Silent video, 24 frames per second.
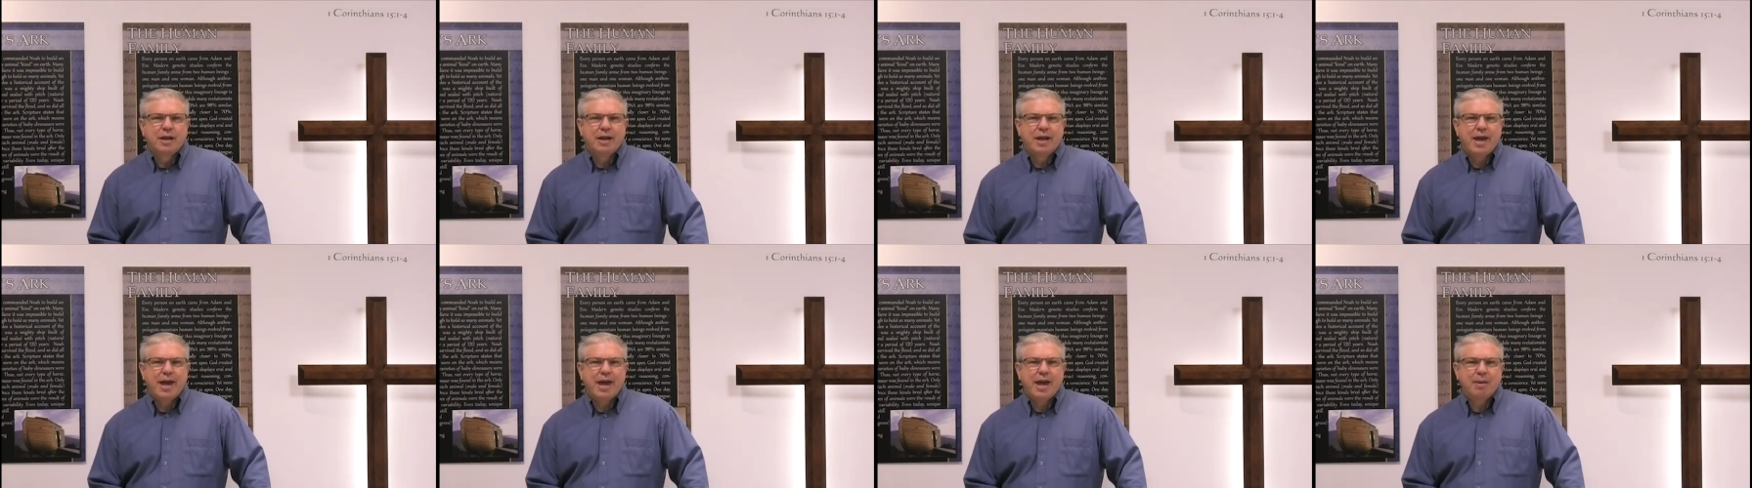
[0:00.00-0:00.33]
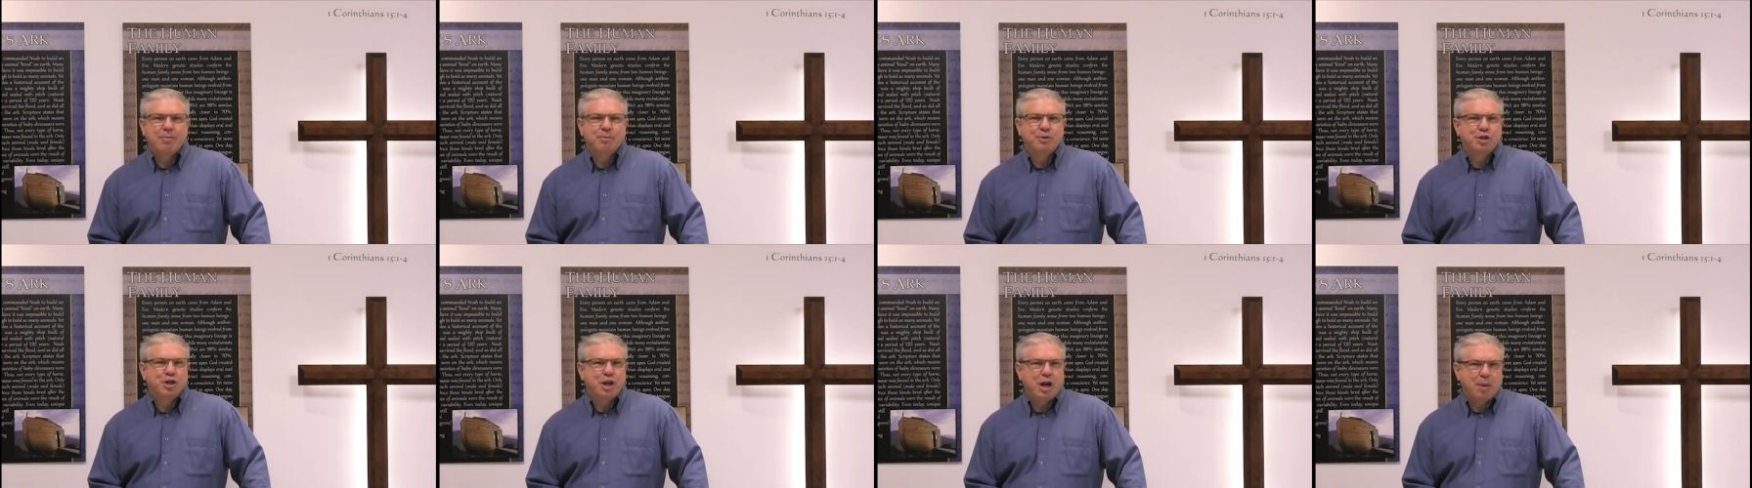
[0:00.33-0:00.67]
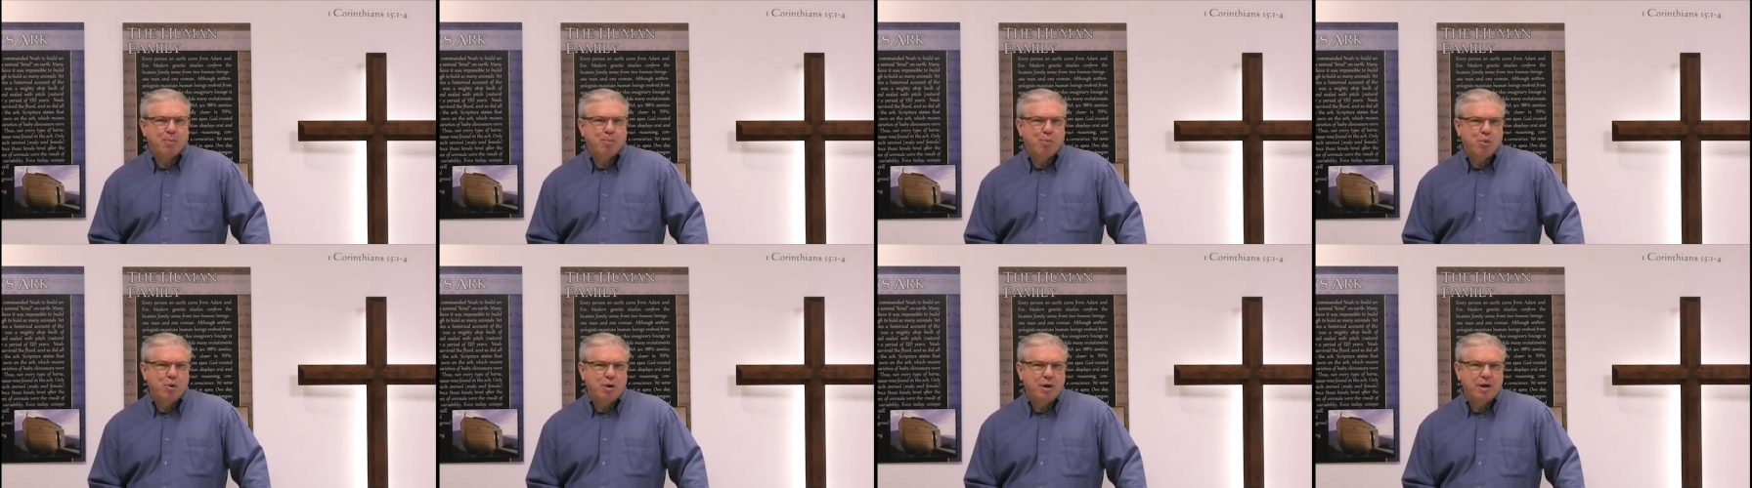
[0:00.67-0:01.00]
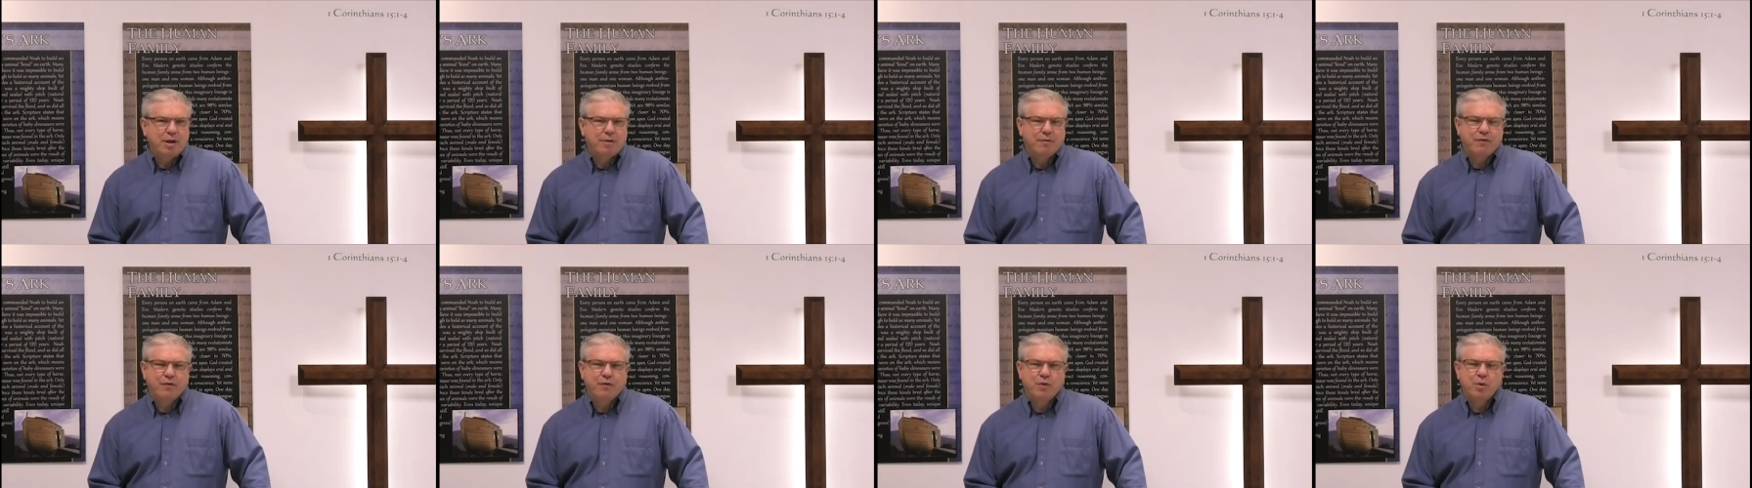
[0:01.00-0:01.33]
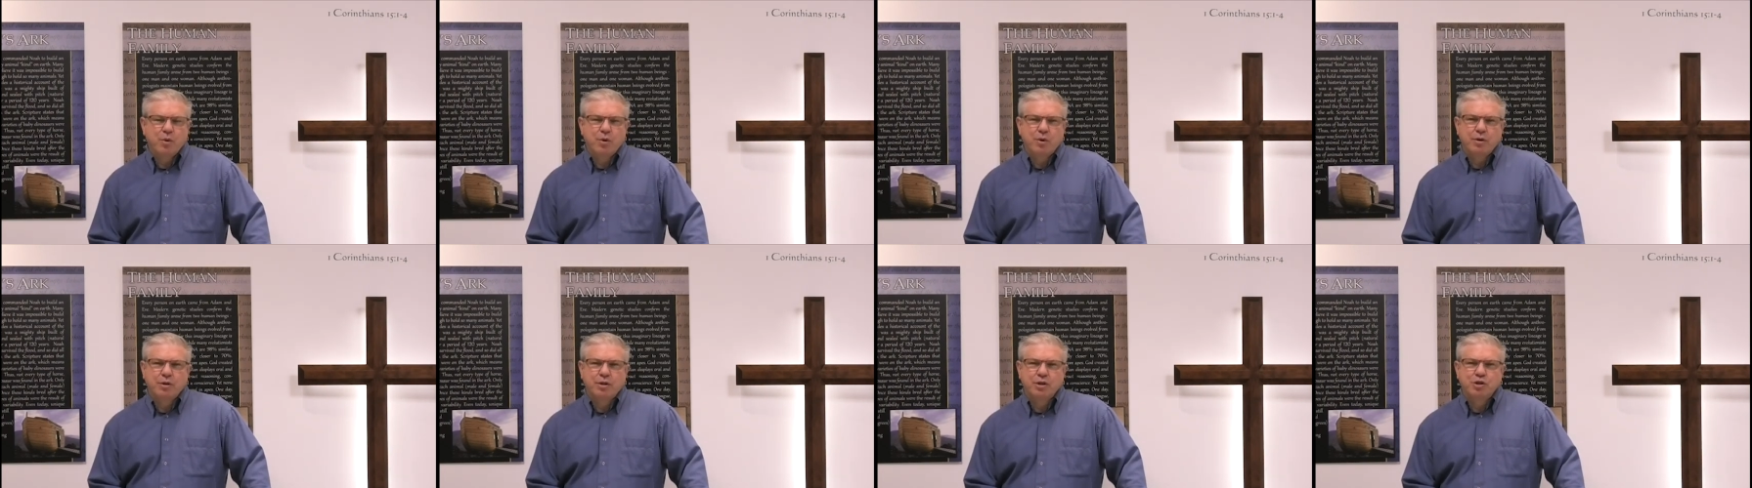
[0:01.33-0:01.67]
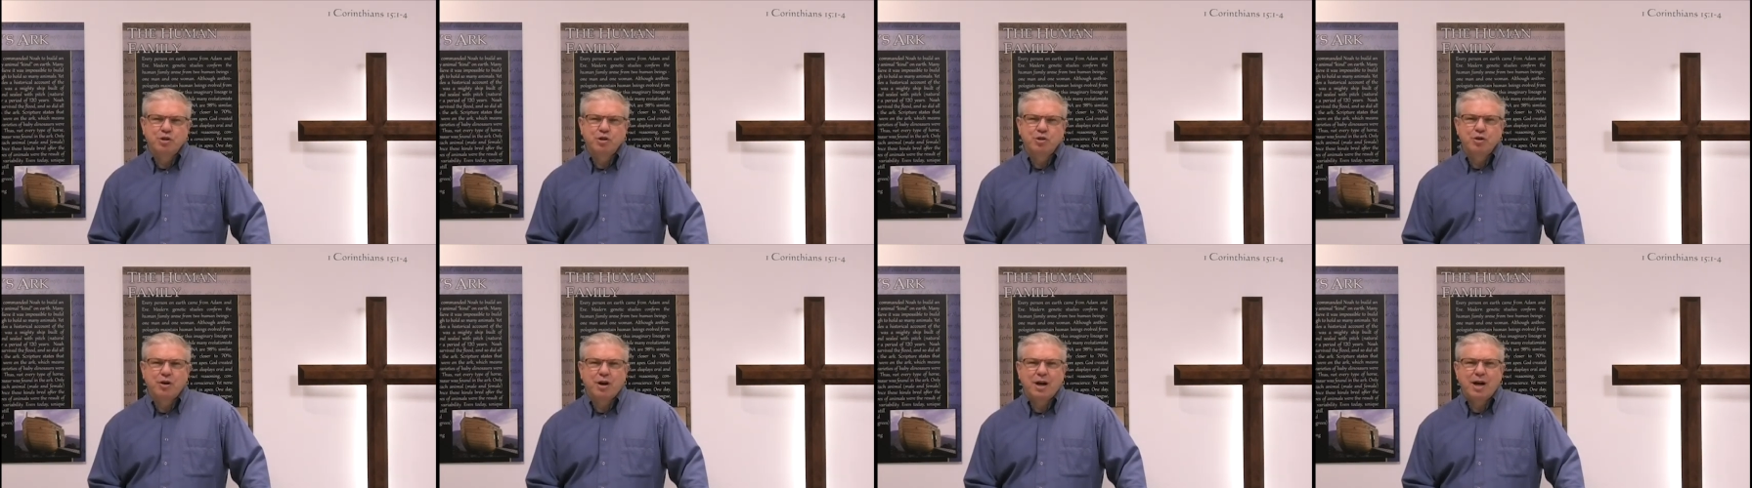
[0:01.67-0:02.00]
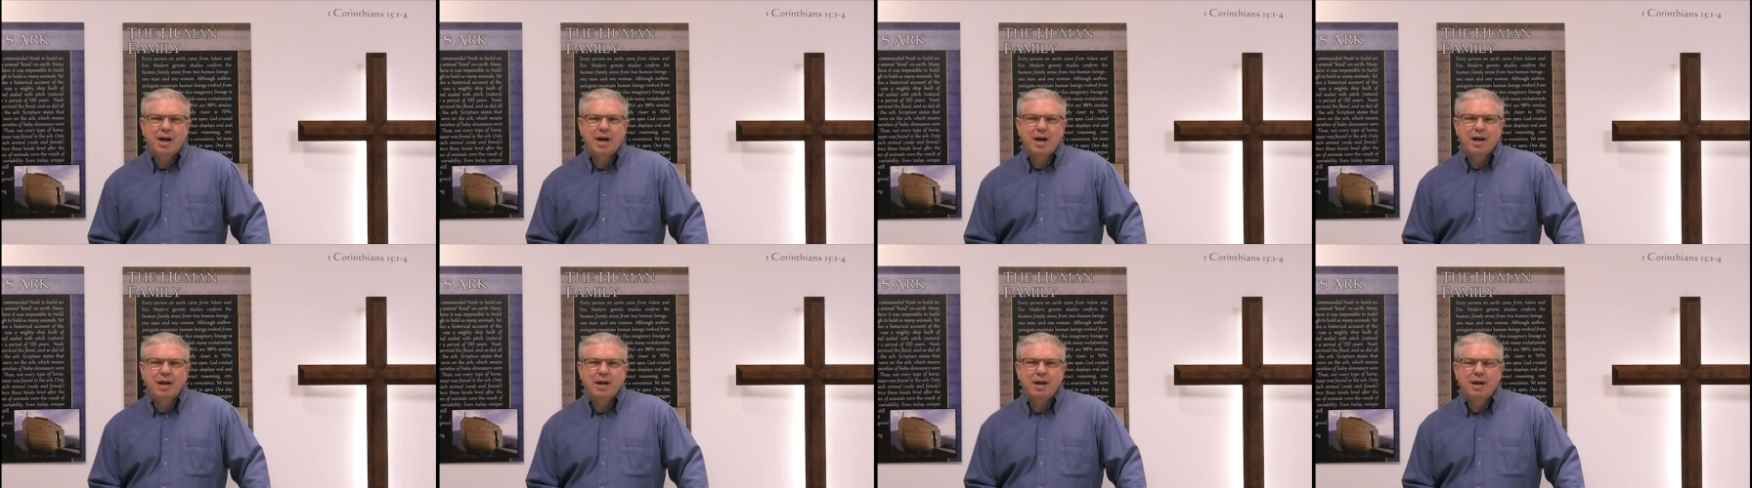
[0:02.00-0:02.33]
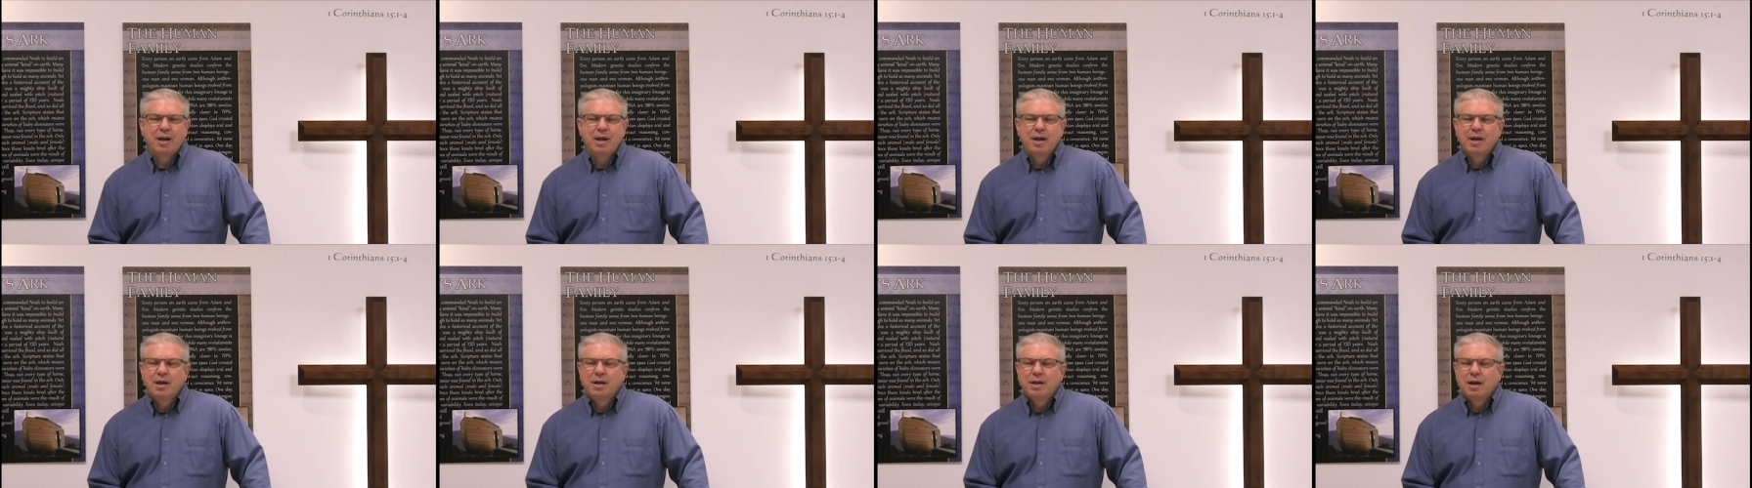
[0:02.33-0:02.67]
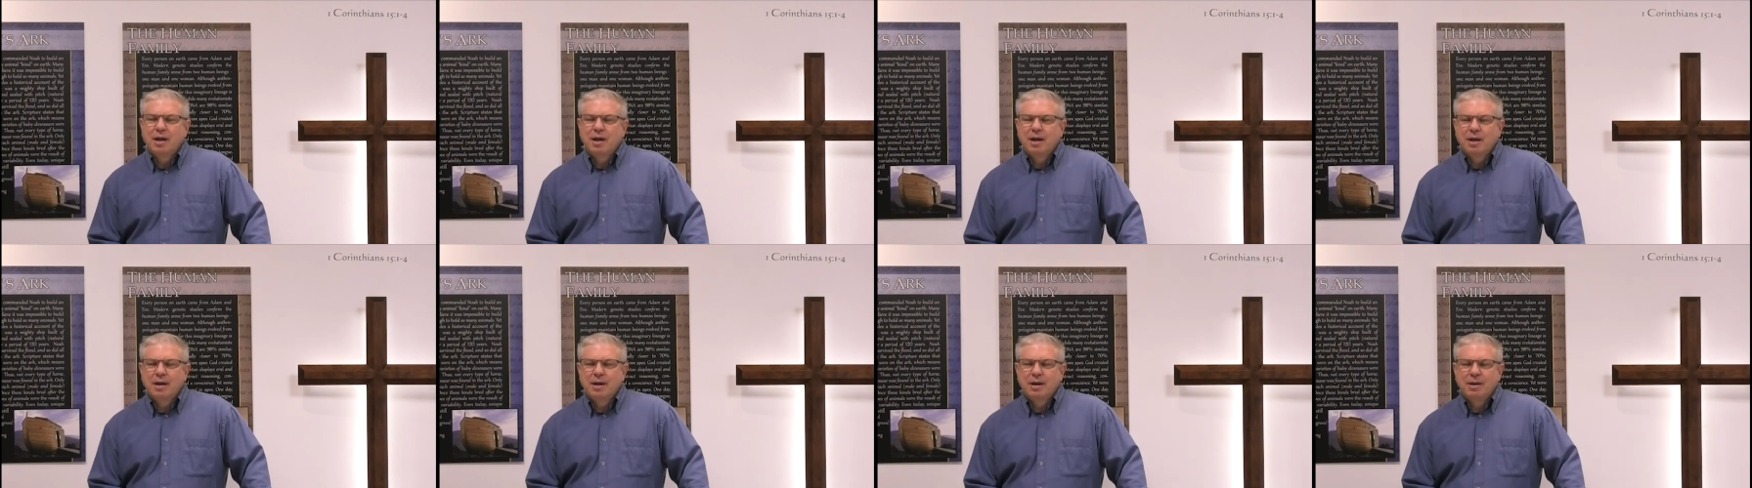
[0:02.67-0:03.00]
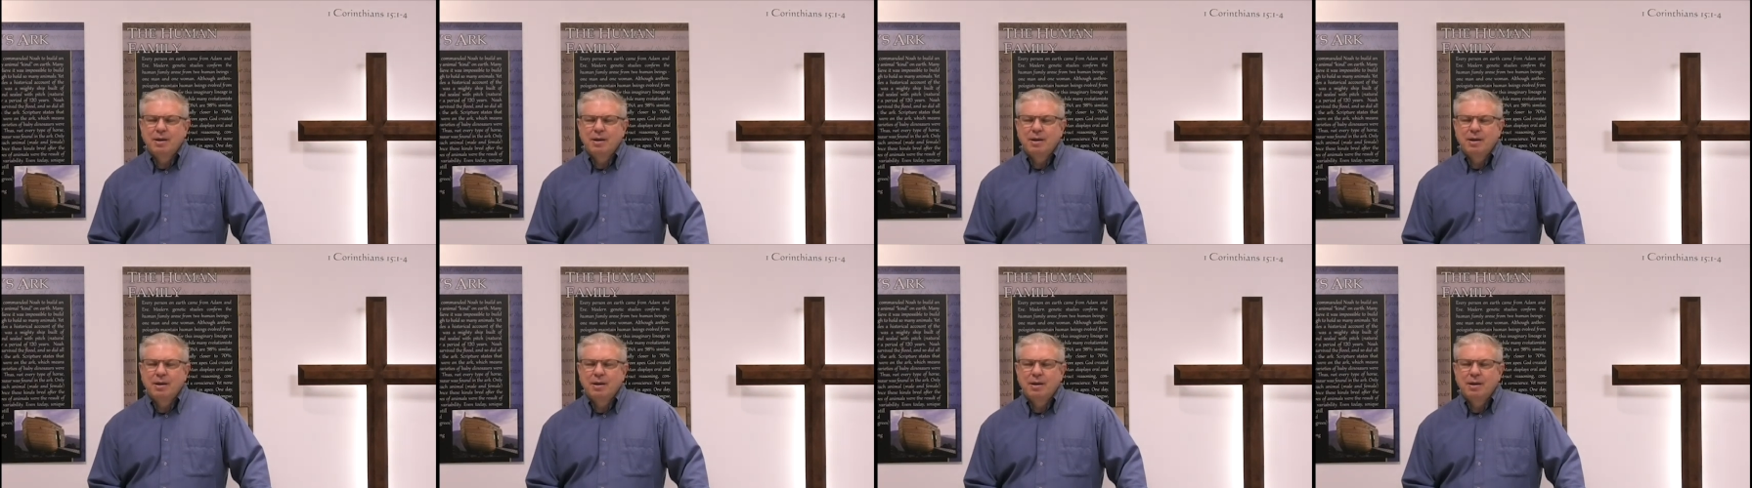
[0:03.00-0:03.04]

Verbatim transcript: camp checkpoint for the junior high uh,